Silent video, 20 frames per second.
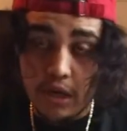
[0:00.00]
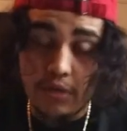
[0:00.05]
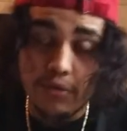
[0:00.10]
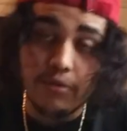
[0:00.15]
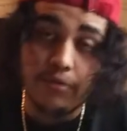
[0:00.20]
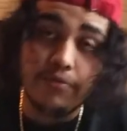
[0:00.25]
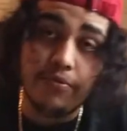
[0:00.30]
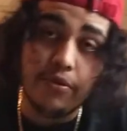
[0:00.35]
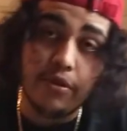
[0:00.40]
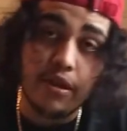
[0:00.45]
to
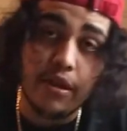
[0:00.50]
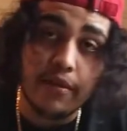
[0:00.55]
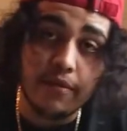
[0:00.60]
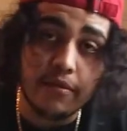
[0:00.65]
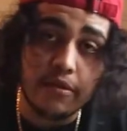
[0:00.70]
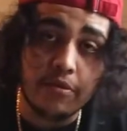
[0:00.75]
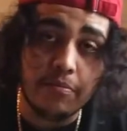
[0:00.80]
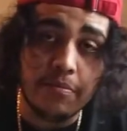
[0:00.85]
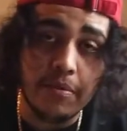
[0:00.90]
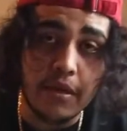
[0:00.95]
do for the
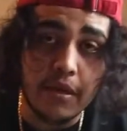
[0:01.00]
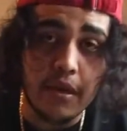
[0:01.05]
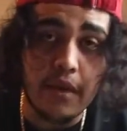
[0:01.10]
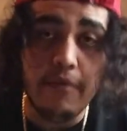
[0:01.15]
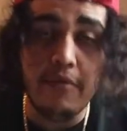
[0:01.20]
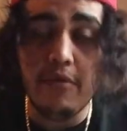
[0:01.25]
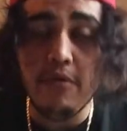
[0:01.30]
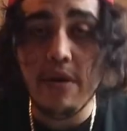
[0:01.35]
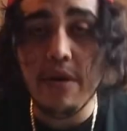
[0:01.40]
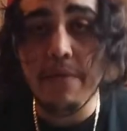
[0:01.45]
FTP
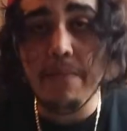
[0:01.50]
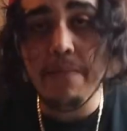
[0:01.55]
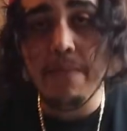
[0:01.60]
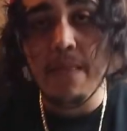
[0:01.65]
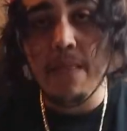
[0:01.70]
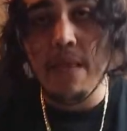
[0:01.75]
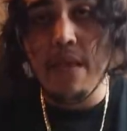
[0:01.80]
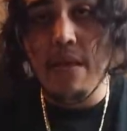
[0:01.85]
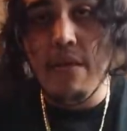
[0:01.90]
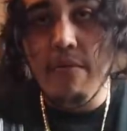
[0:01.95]
giveaway
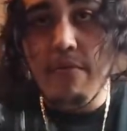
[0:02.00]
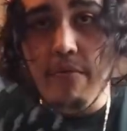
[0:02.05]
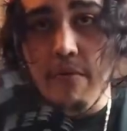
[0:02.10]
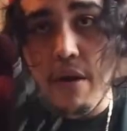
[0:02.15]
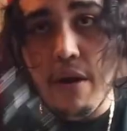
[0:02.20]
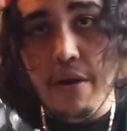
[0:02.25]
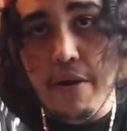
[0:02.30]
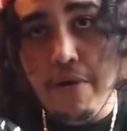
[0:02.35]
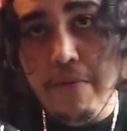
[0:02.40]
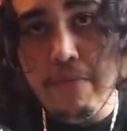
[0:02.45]

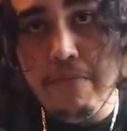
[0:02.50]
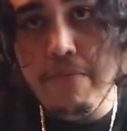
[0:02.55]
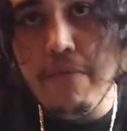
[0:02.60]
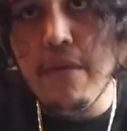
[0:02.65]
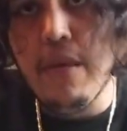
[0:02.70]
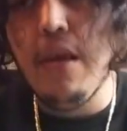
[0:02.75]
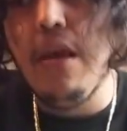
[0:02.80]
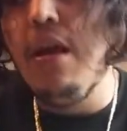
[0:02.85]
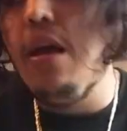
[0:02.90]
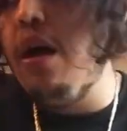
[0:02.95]
right here.
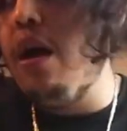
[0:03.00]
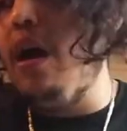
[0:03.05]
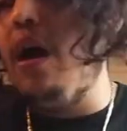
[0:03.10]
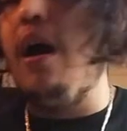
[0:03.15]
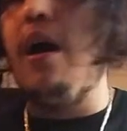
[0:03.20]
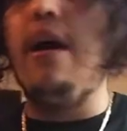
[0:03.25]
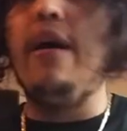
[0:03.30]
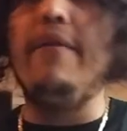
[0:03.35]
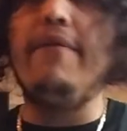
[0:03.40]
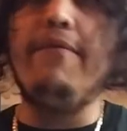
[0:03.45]

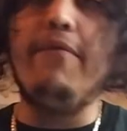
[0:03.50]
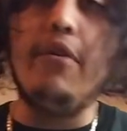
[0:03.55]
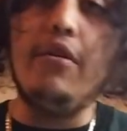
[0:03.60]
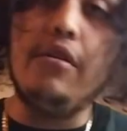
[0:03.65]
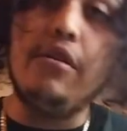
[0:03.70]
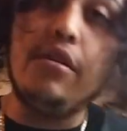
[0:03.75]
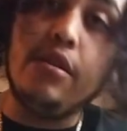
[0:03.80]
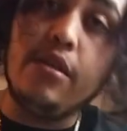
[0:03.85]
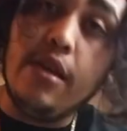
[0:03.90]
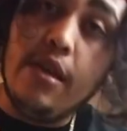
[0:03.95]
Uh,
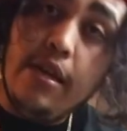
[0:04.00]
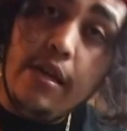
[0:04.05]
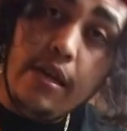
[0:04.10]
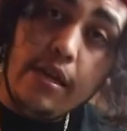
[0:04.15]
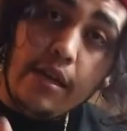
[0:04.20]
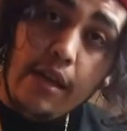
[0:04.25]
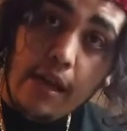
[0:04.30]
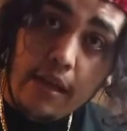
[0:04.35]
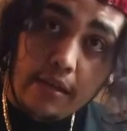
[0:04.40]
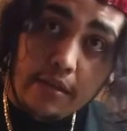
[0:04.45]
first,
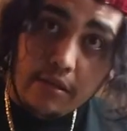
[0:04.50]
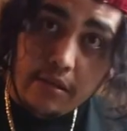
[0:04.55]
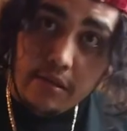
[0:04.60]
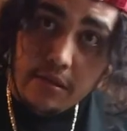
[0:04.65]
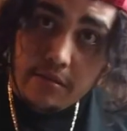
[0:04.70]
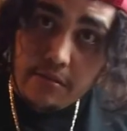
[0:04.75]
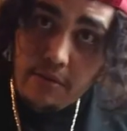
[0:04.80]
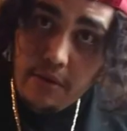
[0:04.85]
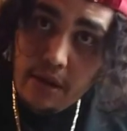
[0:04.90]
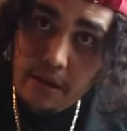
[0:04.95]
click like and
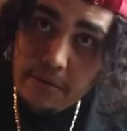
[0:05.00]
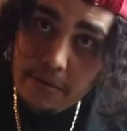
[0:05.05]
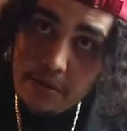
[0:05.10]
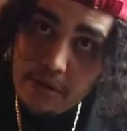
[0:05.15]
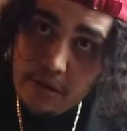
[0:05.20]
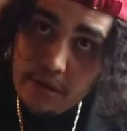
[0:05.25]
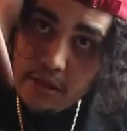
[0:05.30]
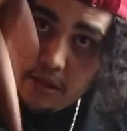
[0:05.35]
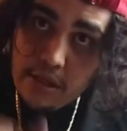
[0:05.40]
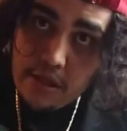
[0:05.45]
subscribe
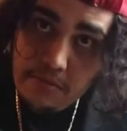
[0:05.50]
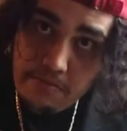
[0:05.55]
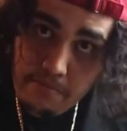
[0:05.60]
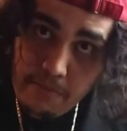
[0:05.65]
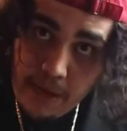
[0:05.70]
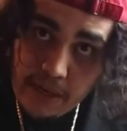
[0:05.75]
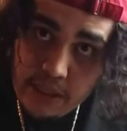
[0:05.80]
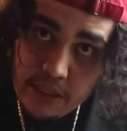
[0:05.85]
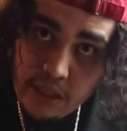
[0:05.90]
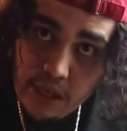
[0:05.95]
to
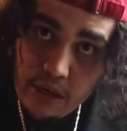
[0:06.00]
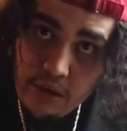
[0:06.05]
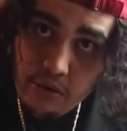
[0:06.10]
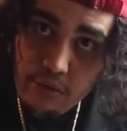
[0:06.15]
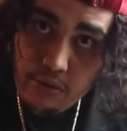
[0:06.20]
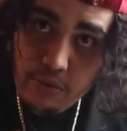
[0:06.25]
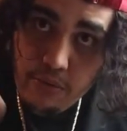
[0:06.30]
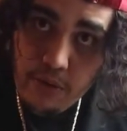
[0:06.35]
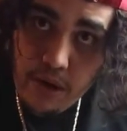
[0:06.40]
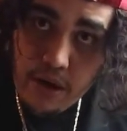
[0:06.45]
my
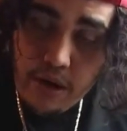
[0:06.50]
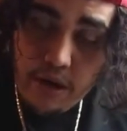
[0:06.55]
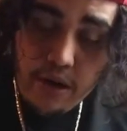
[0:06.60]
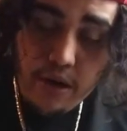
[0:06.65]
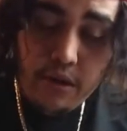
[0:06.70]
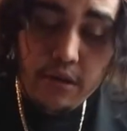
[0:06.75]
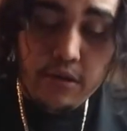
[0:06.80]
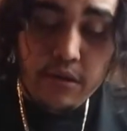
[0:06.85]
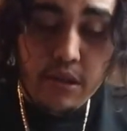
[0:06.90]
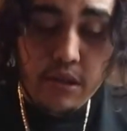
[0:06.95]
channel right
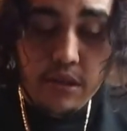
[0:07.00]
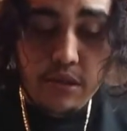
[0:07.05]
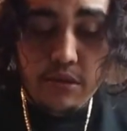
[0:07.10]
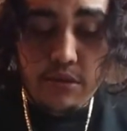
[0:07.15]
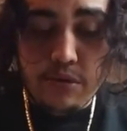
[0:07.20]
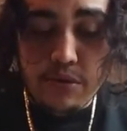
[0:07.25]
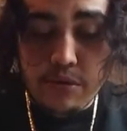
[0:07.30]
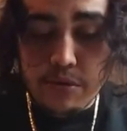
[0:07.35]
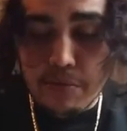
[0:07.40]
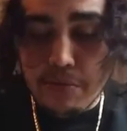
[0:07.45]
here to this
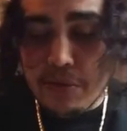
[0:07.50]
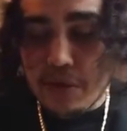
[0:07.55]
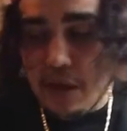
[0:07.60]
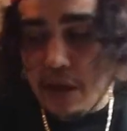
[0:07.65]
YouTube